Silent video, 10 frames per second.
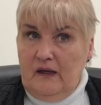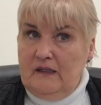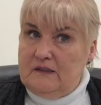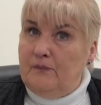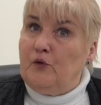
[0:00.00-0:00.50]

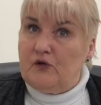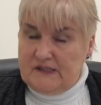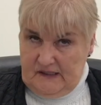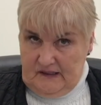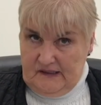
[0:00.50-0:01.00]

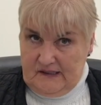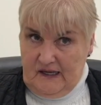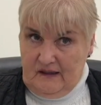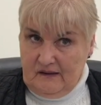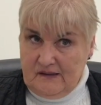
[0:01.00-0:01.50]
interpersonal
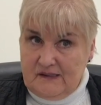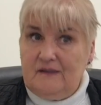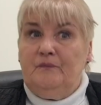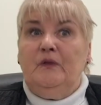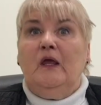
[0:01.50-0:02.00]
skills.